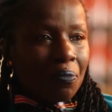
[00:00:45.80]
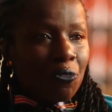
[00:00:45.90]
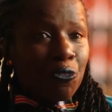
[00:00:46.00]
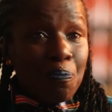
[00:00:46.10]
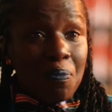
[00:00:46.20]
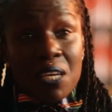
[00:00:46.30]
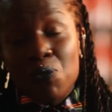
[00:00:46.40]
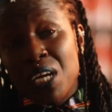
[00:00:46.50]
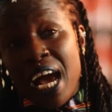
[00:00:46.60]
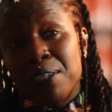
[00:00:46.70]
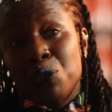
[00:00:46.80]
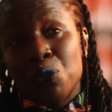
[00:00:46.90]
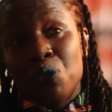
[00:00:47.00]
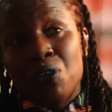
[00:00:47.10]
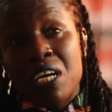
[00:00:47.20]
for me, what I
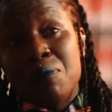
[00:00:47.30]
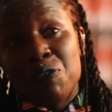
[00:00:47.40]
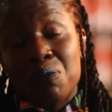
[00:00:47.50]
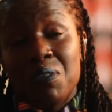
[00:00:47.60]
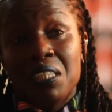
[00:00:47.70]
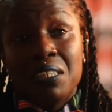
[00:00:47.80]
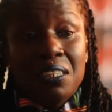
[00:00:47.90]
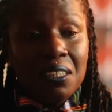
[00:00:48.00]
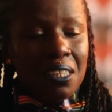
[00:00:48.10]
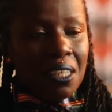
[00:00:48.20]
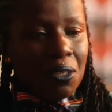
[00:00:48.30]
saw coming from London